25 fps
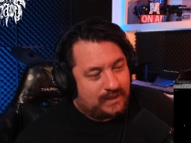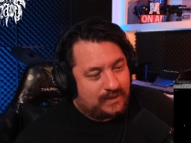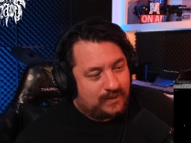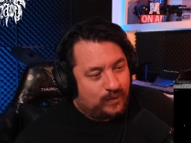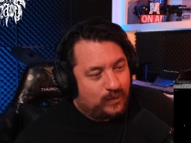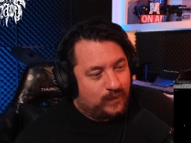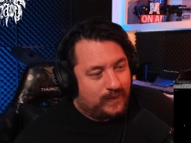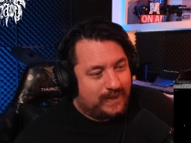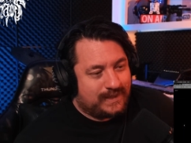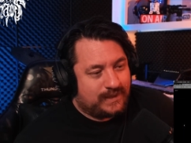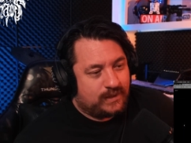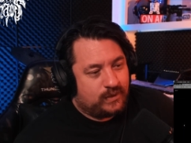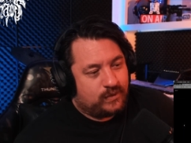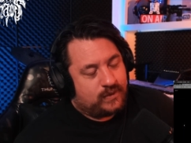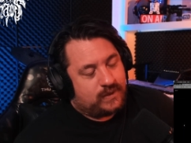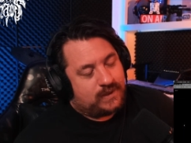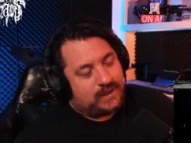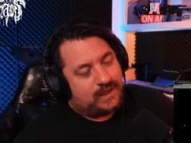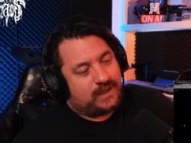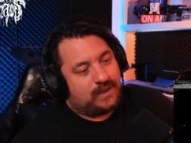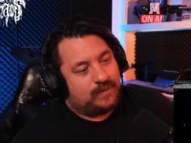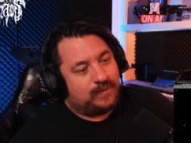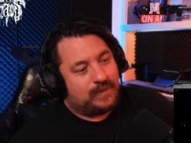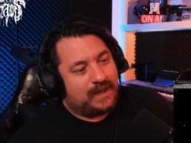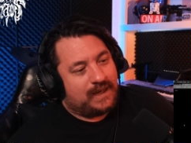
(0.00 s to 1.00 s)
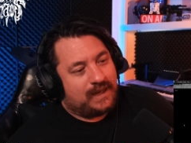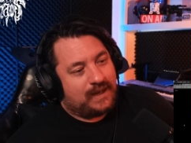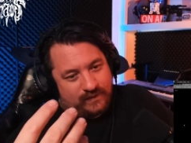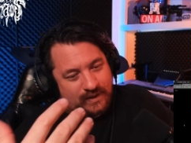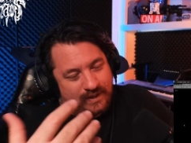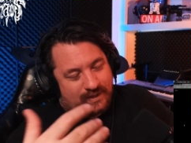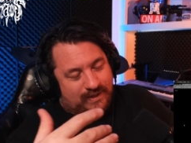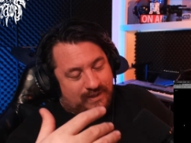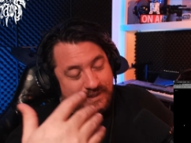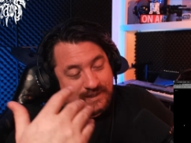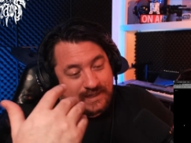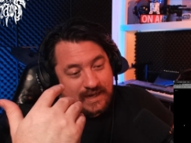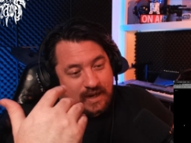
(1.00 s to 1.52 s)
It's always interesting to me.
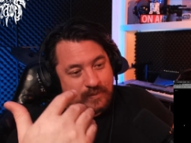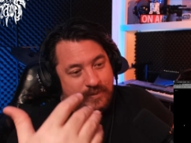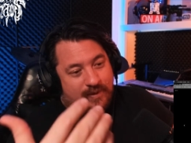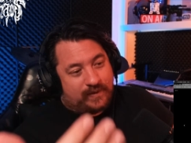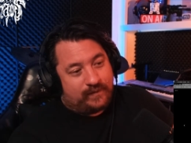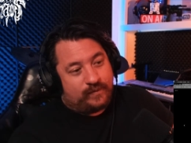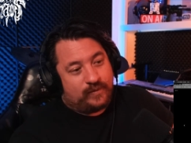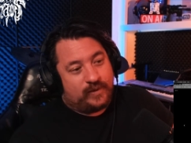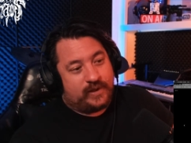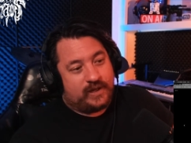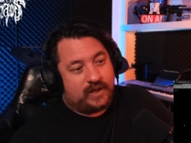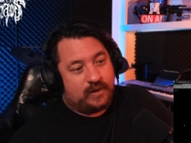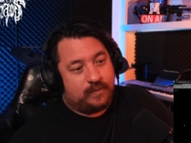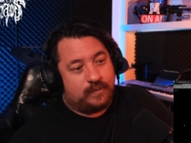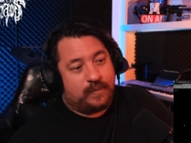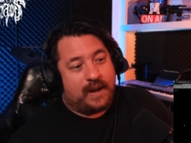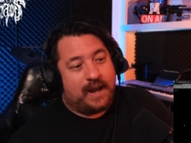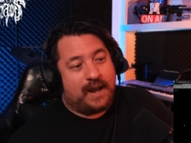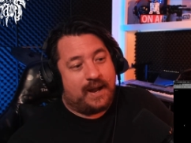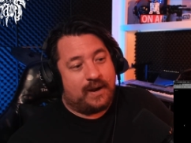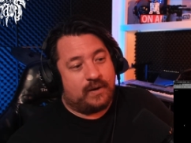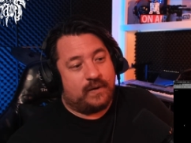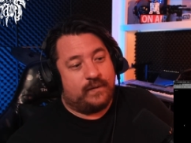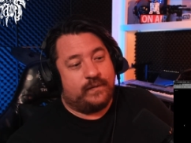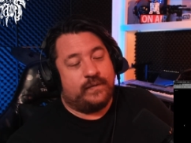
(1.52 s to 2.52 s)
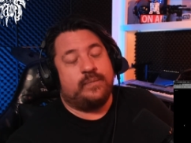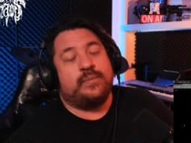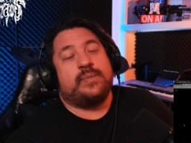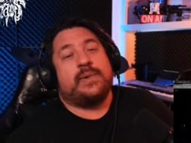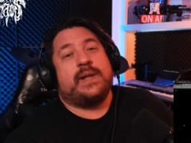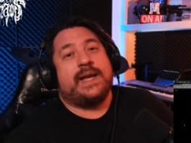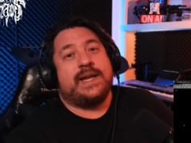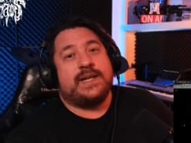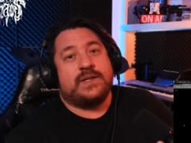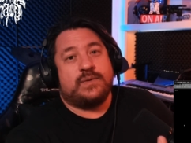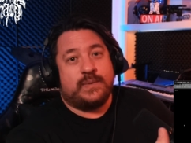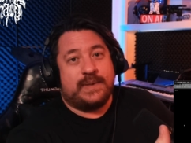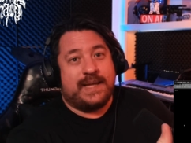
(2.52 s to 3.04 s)
Uh, the guitar player from Linkin Park often
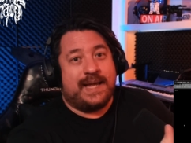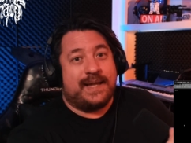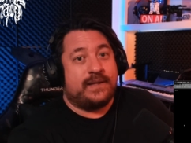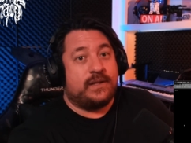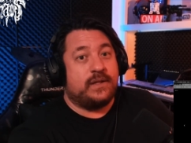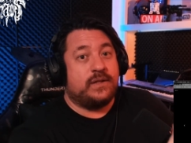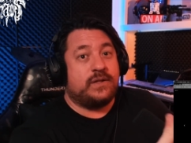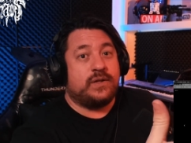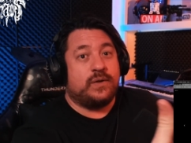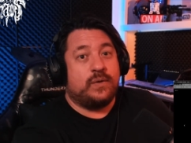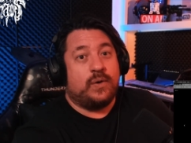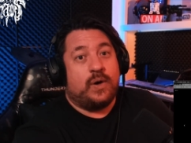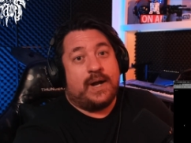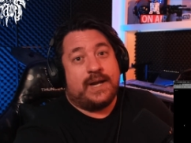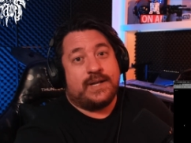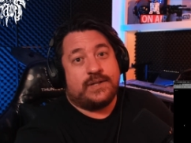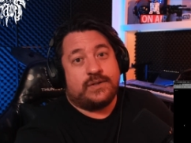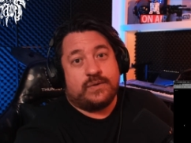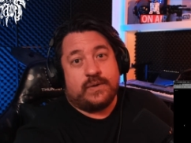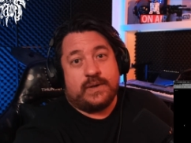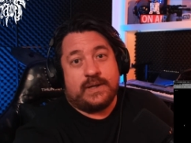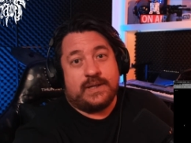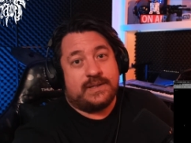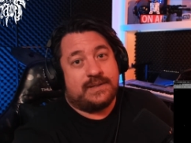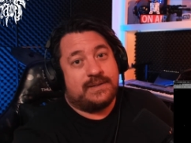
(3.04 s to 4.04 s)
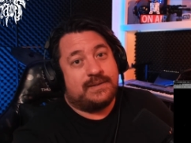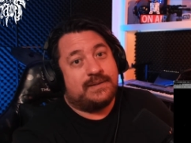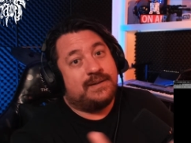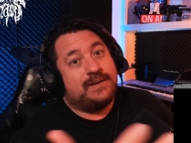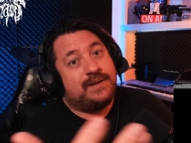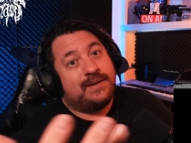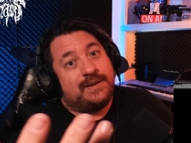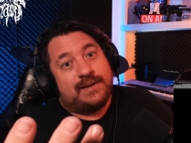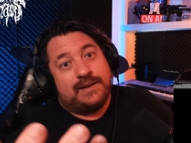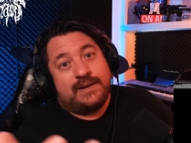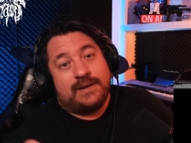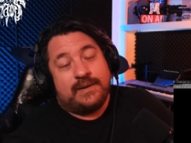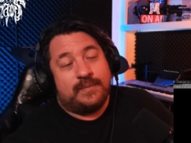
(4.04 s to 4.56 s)
plays without the two high strings
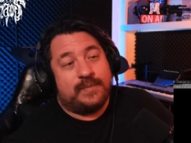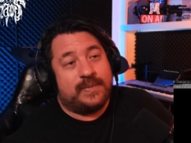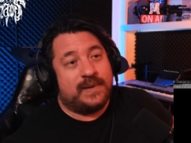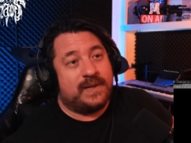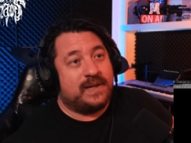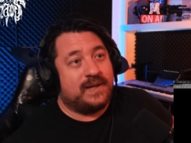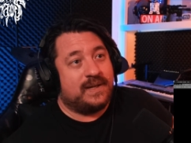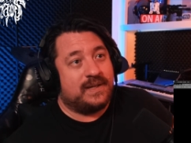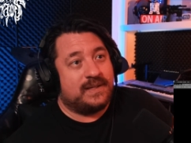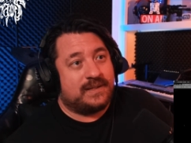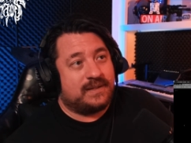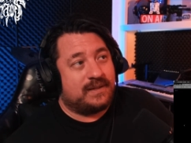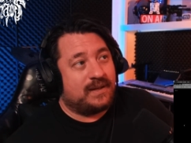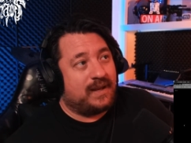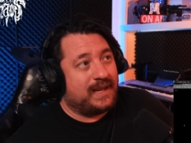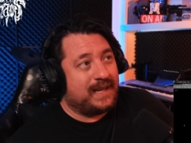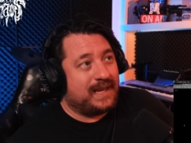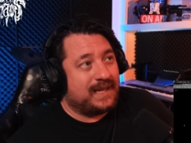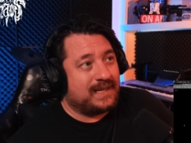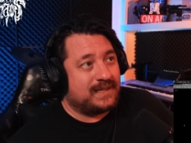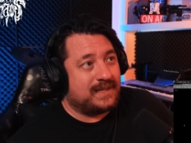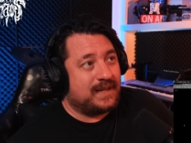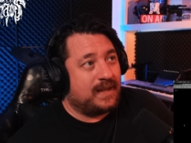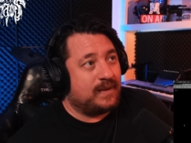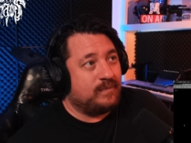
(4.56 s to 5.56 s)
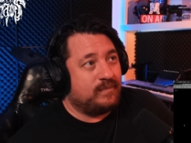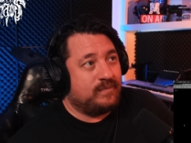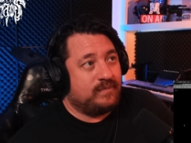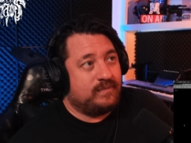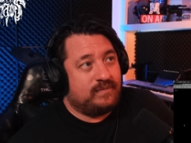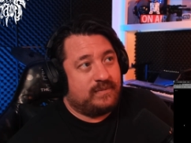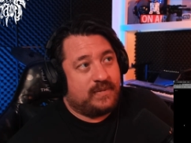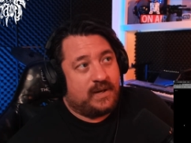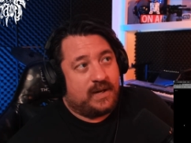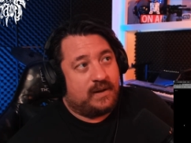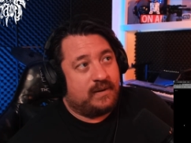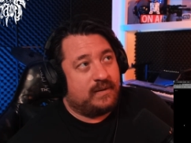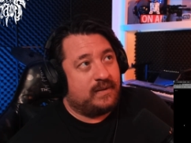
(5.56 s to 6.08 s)
because I guess they,
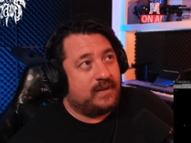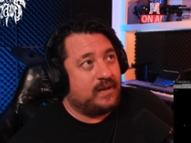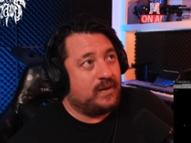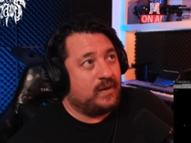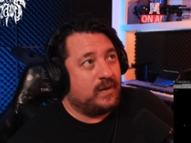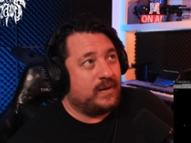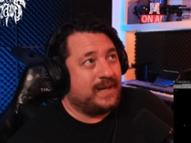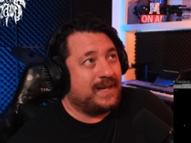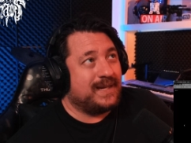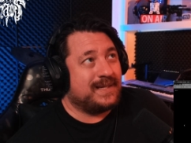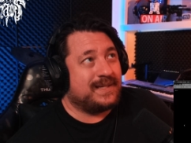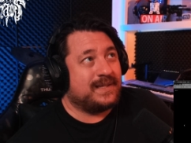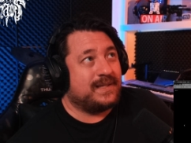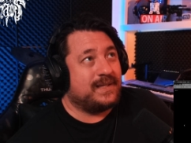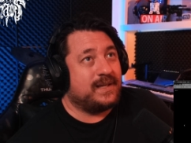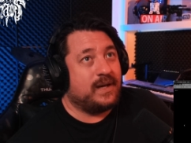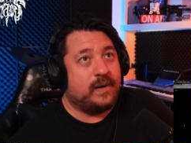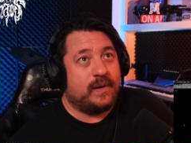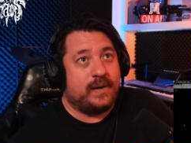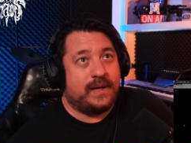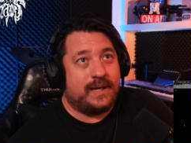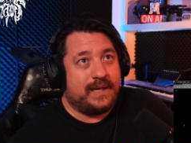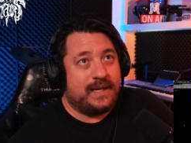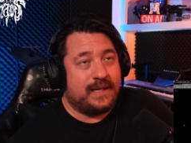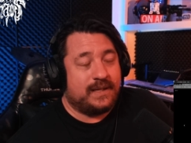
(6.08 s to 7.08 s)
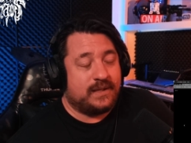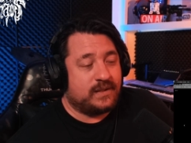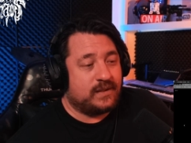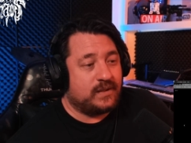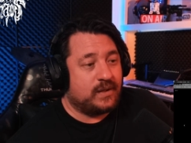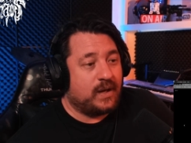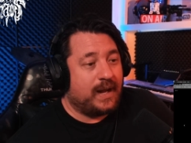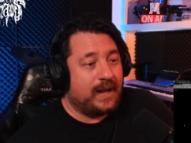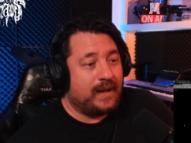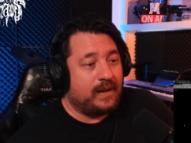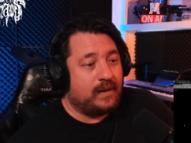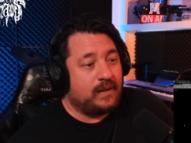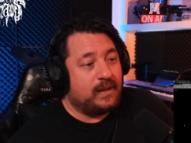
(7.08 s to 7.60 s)
you know, they're not necessary in his
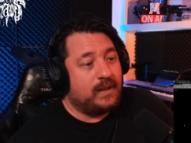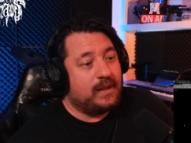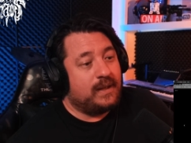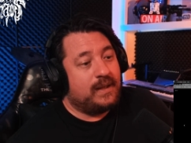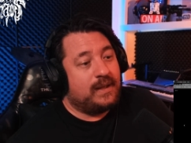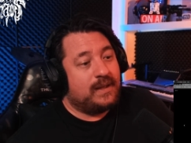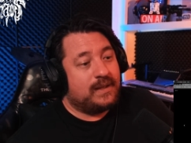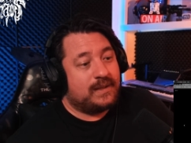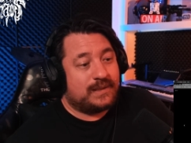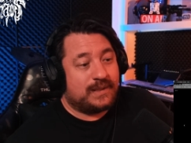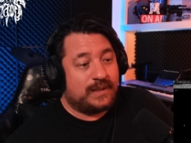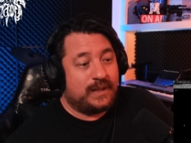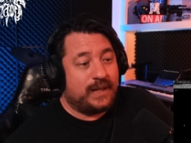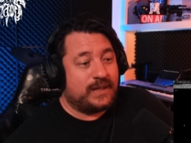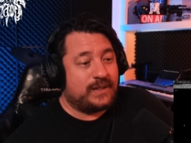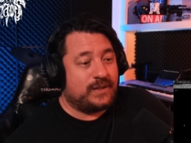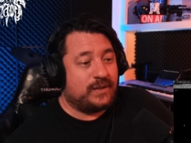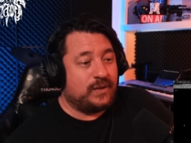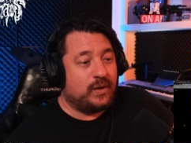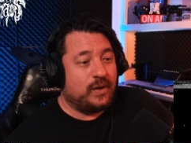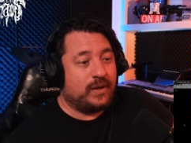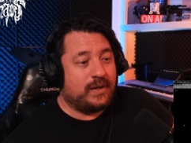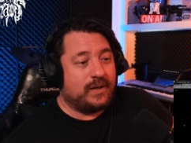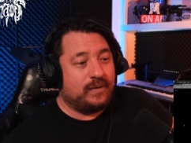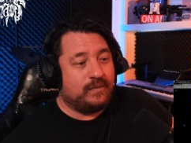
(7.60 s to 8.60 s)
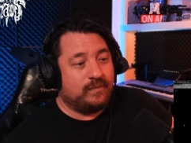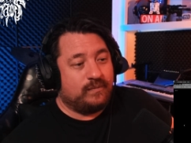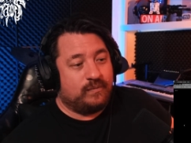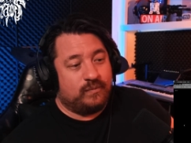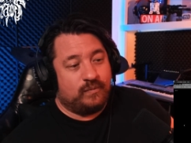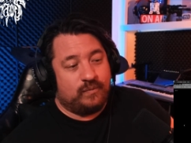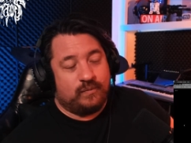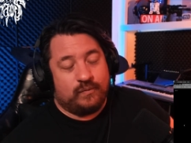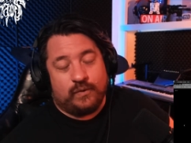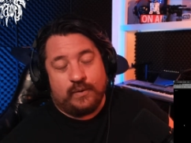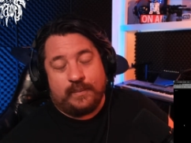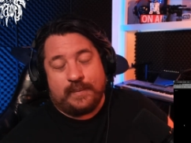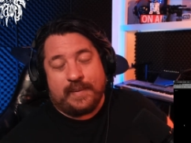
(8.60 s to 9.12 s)
style. It's less you got to
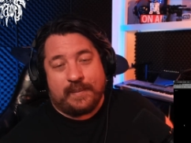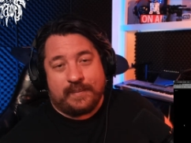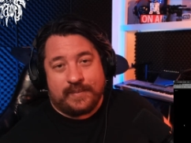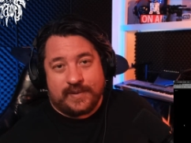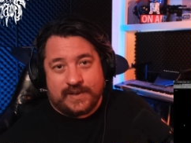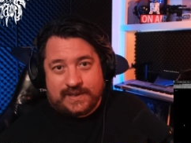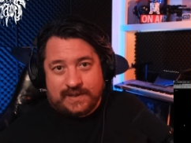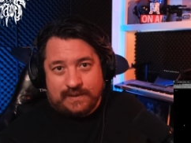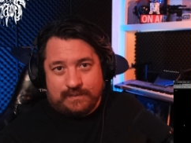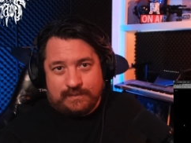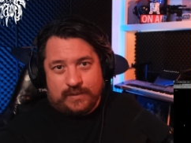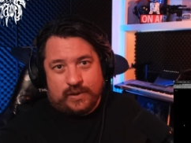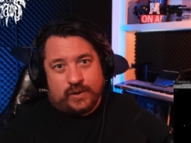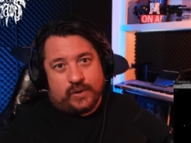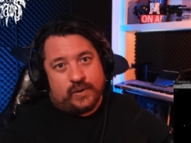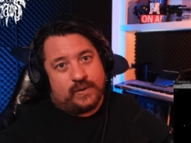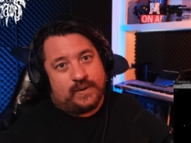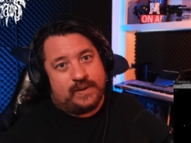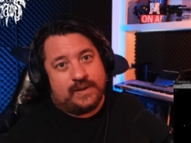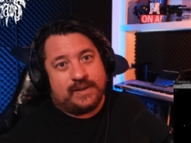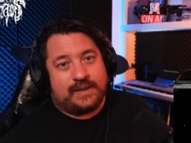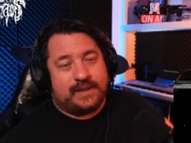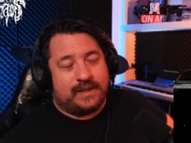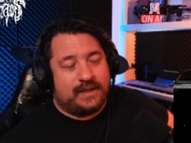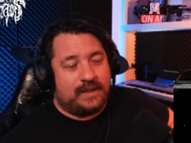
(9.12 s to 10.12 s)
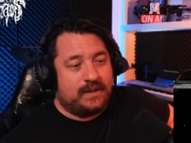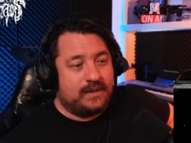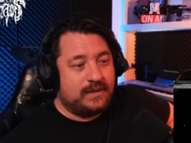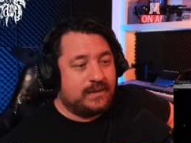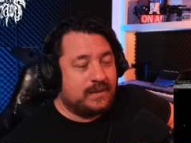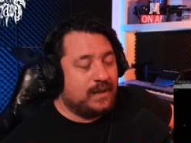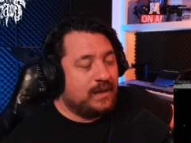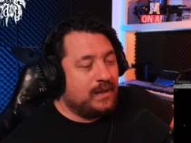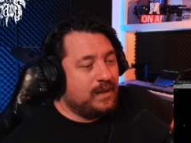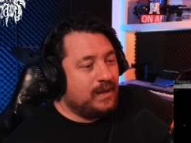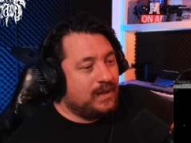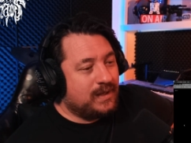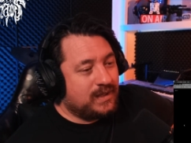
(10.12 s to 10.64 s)
remember to mute and things.